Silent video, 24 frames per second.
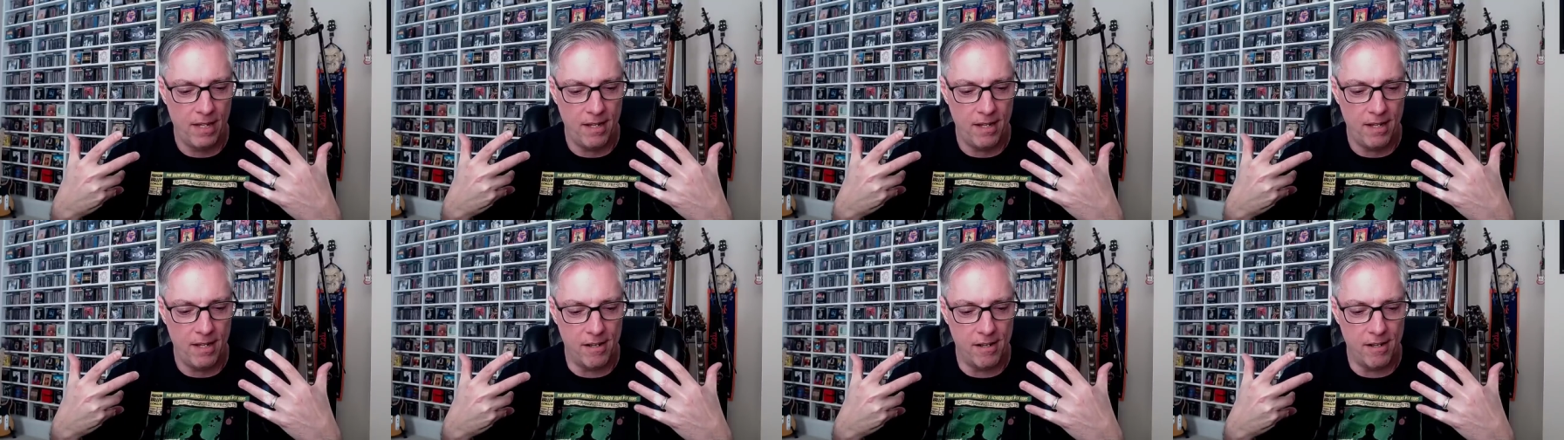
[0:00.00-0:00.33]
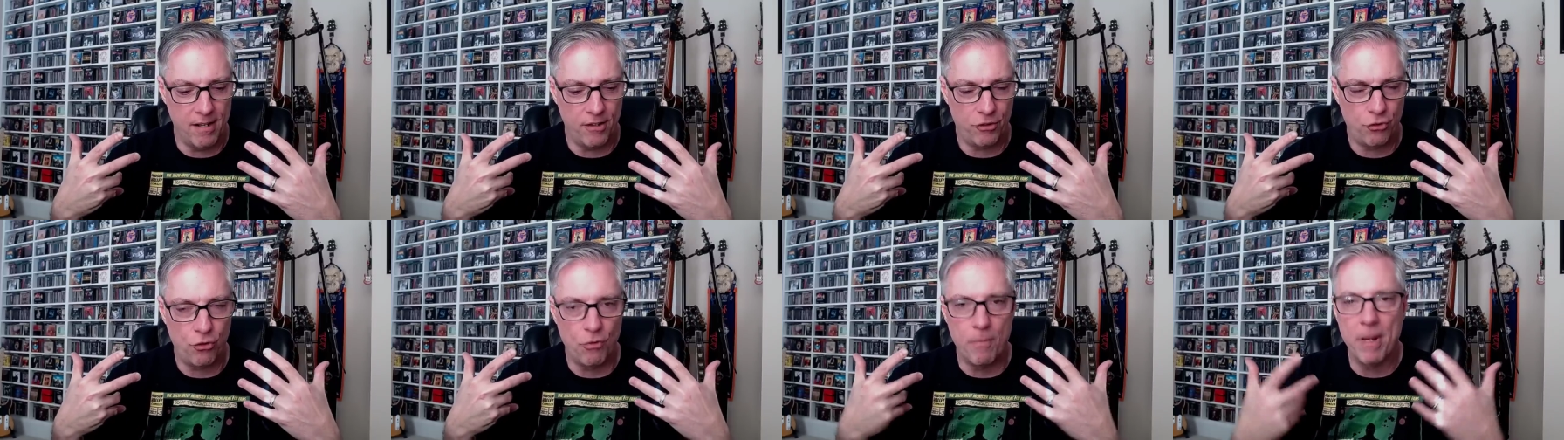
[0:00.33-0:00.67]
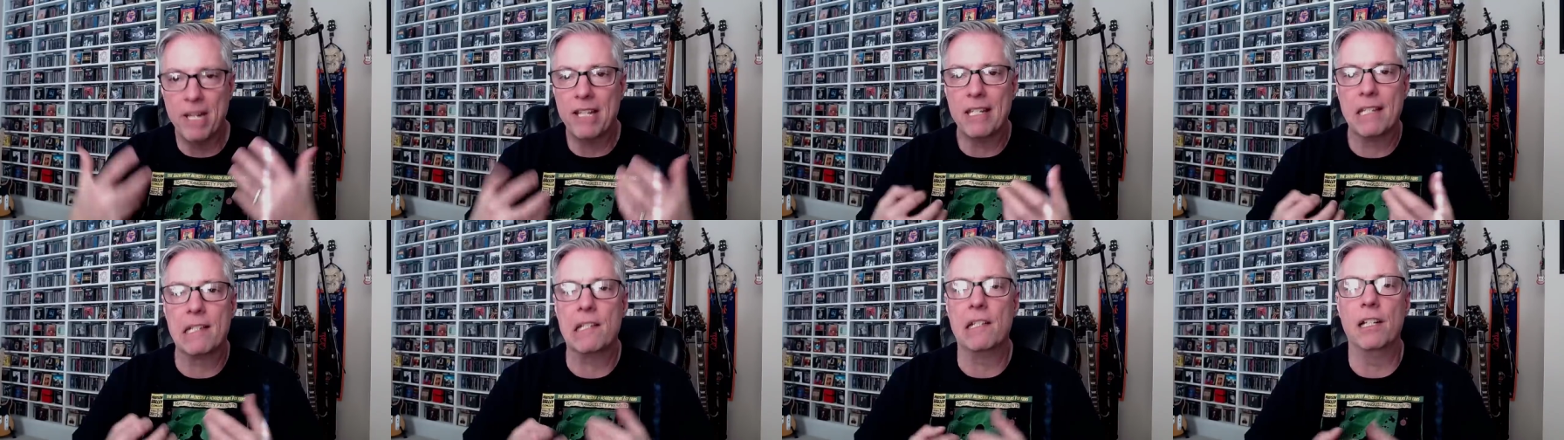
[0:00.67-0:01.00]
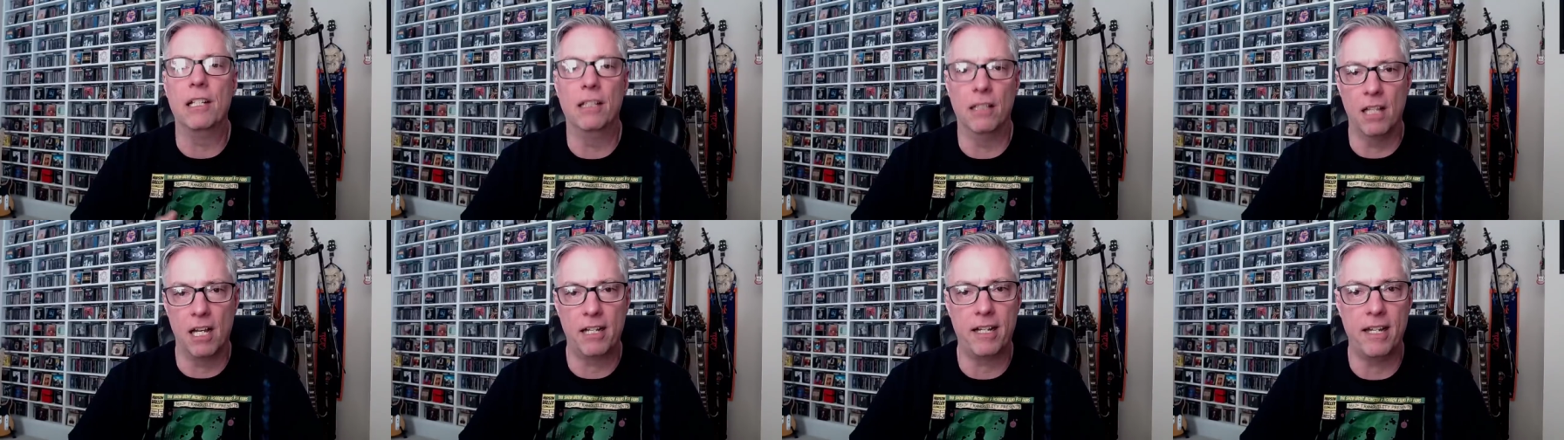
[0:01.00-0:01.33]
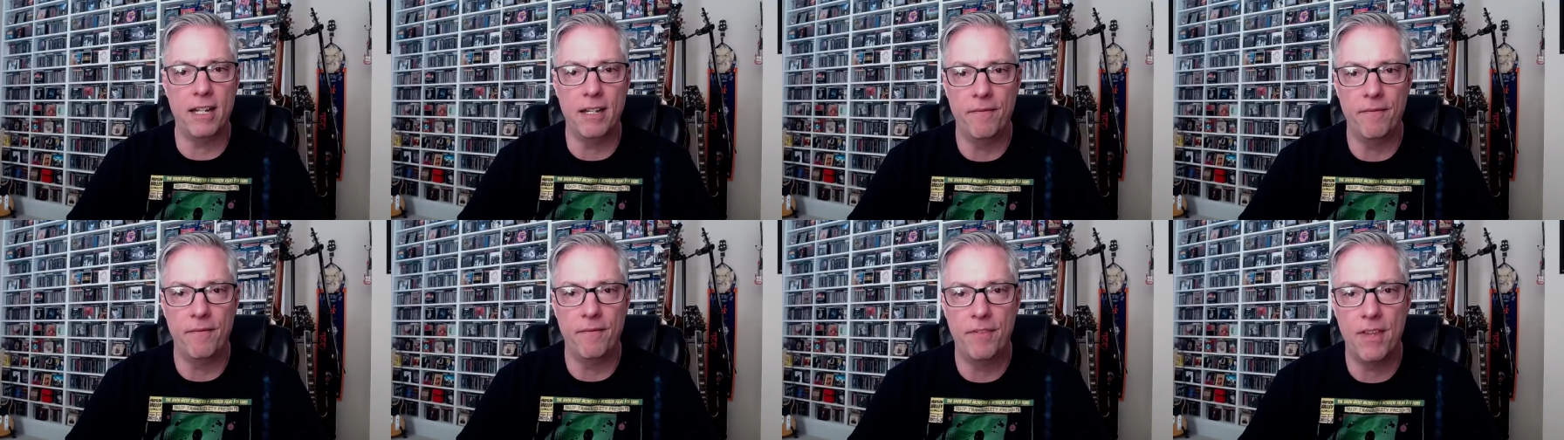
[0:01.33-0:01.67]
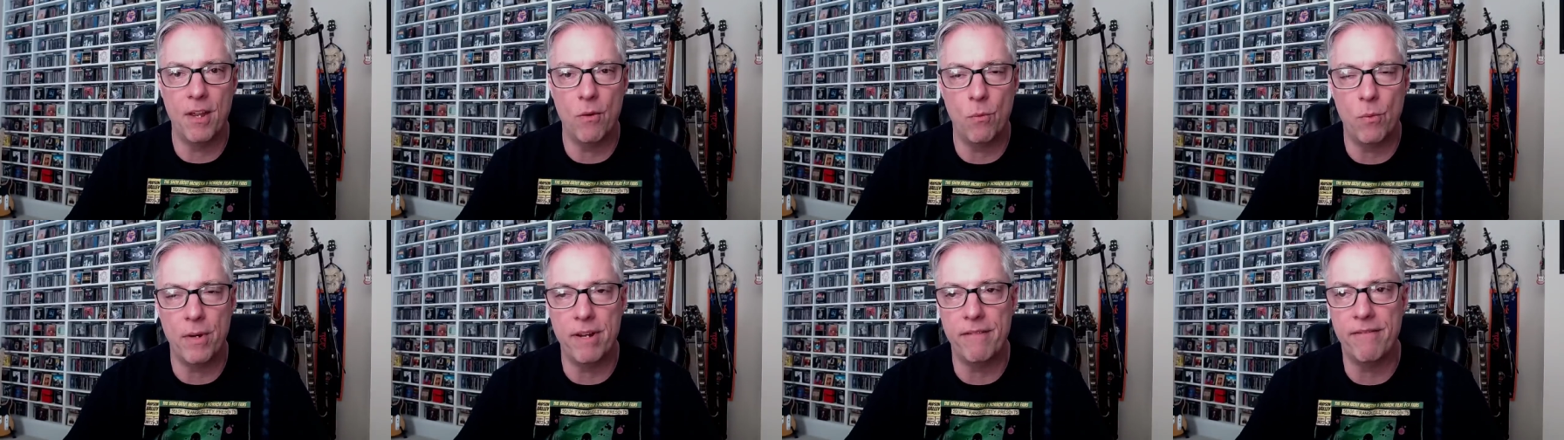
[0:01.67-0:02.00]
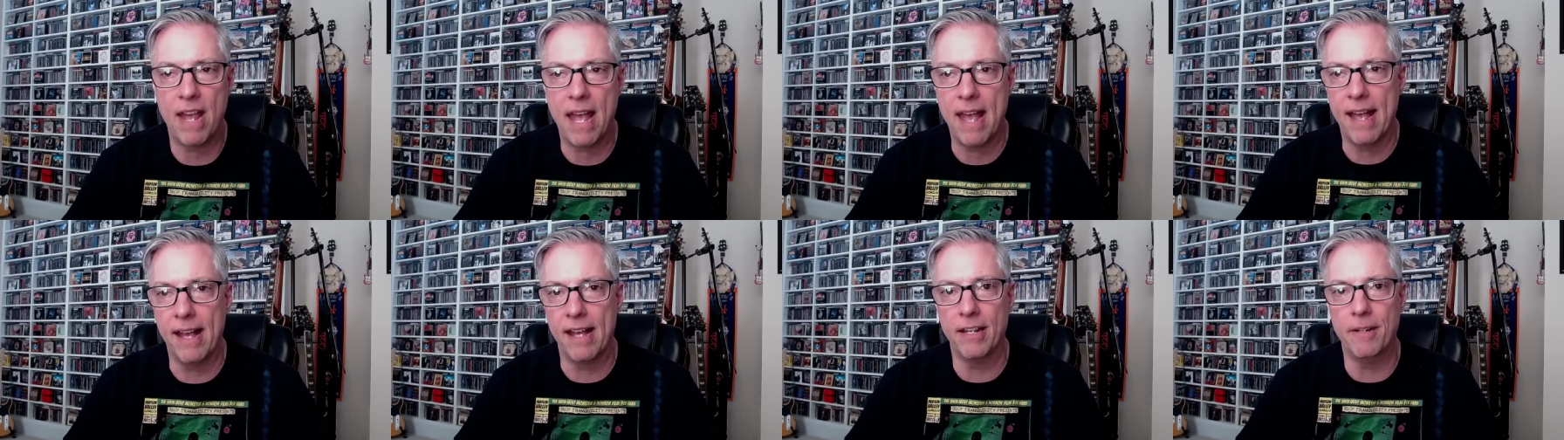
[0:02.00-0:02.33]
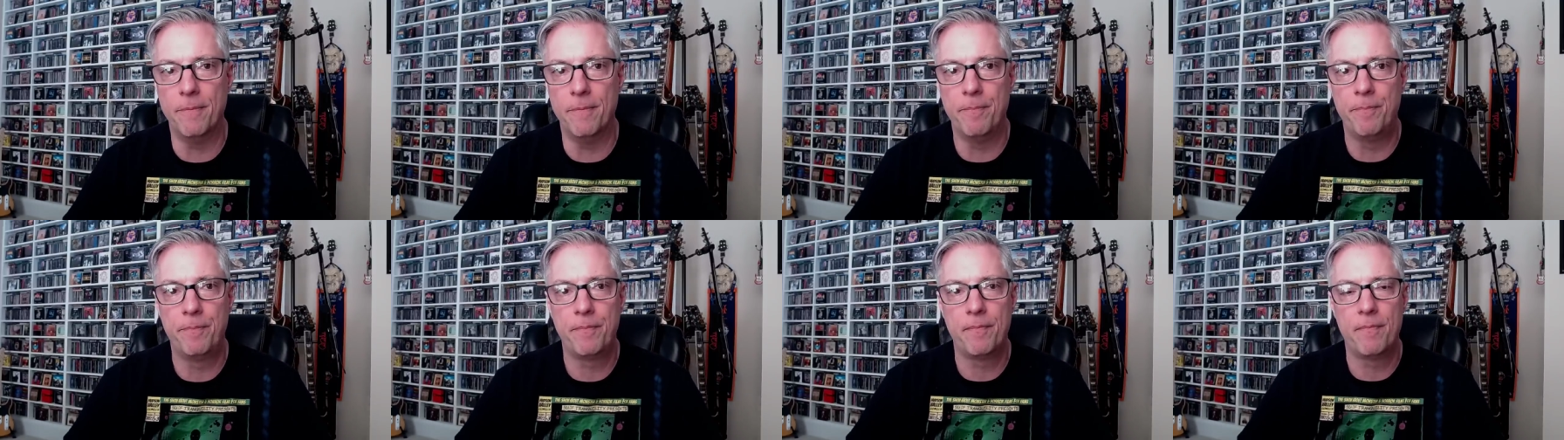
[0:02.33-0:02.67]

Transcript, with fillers: uh, tremendously lucky that we've had